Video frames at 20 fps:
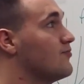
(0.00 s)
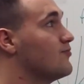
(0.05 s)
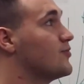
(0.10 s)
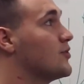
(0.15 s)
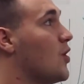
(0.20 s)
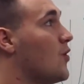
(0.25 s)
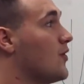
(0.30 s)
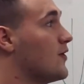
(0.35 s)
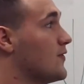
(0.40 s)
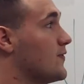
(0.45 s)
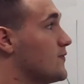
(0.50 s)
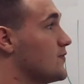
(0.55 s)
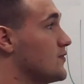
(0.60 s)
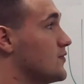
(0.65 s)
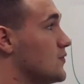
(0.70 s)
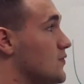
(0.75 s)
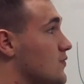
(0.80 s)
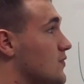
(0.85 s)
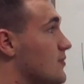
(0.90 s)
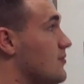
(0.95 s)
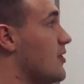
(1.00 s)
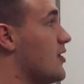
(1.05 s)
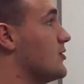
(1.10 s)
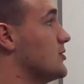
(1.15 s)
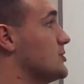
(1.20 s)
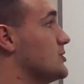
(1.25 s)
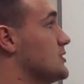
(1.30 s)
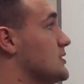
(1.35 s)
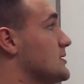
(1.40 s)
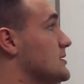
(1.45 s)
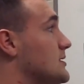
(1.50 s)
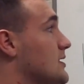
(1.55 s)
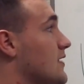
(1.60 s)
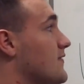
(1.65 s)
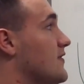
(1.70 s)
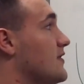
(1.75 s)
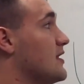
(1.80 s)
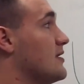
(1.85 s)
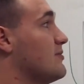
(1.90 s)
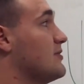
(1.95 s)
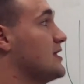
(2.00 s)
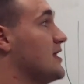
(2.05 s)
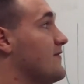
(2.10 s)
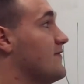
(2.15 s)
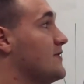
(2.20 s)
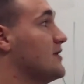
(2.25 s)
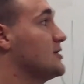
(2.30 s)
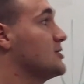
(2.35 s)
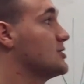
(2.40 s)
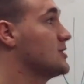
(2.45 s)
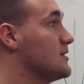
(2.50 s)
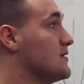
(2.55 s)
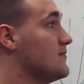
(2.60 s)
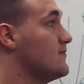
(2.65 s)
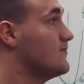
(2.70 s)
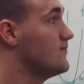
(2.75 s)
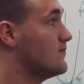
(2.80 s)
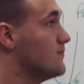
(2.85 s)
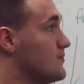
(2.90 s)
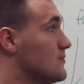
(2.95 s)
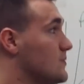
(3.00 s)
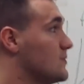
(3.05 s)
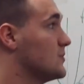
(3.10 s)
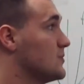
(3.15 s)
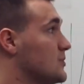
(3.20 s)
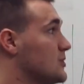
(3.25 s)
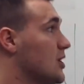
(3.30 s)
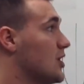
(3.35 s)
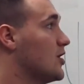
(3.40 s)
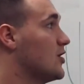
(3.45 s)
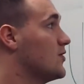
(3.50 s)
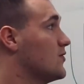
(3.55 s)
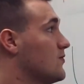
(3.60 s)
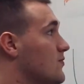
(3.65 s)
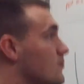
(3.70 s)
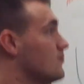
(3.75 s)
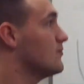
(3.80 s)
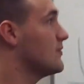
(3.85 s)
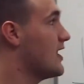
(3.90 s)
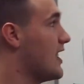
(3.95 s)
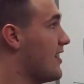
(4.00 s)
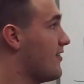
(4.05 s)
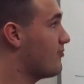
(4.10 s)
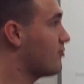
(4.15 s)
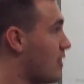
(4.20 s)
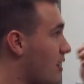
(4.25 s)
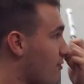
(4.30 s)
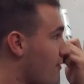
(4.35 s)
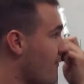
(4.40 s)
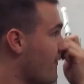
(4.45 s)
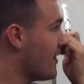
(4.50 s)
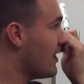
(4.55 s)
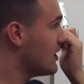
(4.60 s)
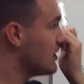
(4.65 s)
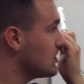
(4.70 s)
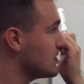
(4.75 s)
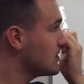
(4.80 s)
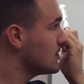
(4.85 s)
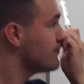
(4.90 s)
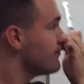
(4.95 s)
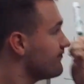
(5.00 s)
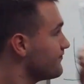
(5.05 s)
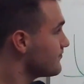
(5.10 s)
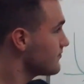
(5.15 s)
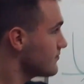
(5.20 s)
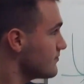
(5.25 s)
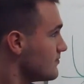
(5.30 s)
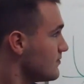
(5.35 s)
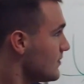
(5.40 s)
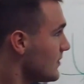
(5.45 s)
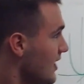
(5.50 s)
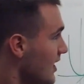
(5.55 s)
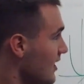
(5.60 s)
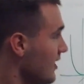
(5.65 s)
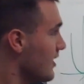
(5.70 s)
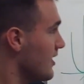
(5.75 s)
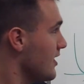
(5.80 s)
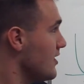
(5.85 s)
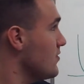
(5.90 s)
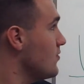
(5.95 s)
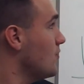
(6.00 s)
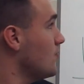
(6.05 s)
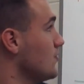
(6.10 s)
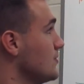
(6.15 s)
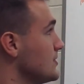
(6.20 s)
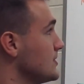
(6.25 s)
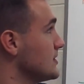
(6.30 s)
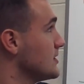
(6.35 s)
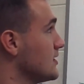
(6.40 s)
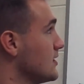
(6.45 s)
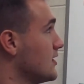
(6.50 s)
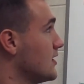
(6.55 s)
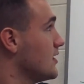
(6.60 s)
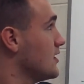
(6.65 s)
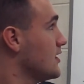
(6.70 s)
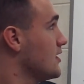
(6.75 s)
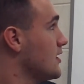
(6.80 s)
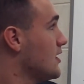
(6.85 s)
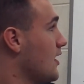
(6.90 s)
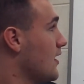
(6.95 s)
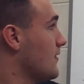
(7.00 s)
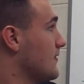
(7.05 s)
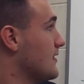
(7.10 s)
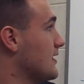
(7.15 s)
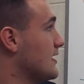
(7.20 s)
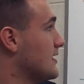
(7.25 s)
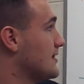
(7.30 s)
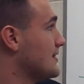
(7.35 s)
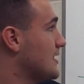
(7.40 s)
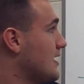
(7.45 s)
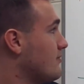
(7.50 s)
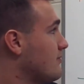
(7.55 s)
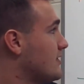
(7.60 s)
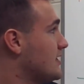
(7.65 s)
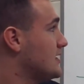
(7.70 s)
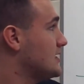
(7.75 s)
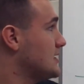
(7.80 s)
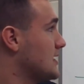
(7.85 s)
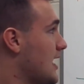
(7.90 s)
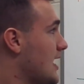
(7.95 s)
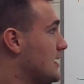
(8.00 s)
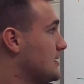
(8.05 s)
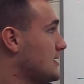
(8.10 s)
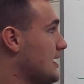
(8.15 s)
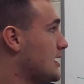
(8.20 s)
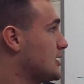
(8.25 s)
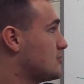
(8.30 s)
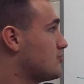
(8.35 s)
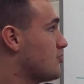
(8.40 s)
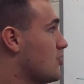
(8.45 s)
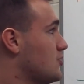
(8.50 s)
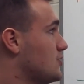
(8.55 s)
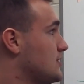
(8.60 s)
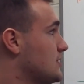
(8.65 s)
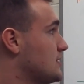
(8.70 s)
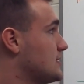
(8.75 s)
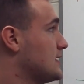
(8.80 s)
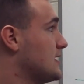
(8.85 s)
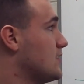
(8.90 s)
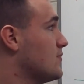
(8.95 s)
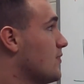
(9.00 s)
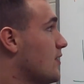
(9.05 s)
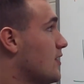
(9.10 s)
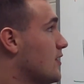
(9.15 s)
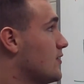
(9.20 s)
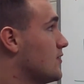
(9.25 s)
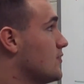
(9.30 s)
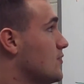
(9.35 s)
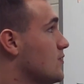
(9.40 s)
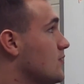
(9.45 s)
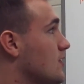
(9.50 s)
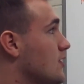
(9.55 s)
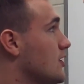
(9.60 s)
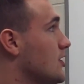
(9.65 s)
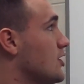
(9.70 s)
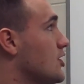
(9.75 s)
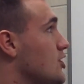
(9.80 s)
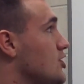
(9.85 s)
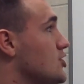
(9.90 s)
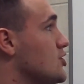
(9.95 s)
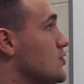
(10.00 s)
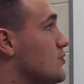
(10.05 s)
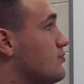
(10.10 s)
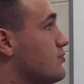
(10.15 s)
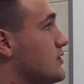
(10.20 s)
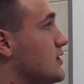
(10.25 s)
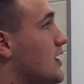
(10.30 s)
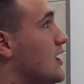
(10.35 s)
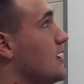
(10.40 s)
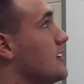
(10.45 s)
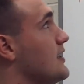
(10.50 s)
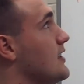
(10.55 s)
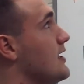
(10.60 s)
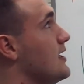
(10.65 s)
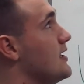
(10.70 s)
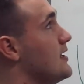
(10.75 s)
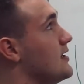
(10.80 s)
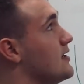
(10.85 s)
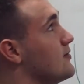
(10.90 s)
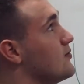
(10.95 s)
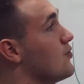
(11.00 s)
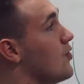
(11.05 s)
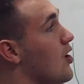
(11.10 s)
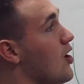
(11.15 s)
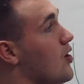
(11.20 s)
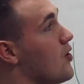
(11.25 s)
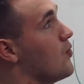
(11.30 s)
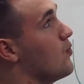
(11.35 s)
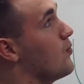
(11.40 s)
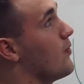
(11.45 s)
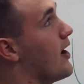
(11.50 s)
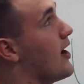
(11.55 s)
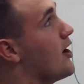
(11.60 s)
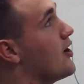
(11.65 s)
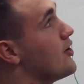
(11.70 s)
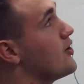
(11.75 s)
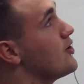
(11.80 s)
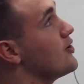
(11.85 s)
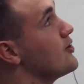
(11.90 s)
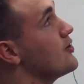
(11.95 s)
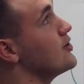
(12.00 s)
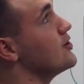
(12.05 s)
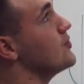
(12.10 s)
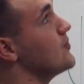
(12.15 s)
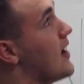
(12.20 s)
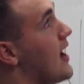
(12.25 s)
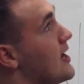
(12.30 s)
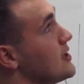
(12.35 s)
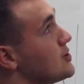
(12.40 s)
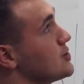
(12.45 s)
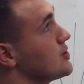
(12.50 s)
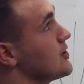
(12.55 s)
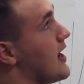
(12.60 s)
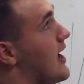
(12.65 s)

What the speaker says: going through the motions of the limit definition. So f prime of x equals the limit as h approaches 0. You plug in where you had your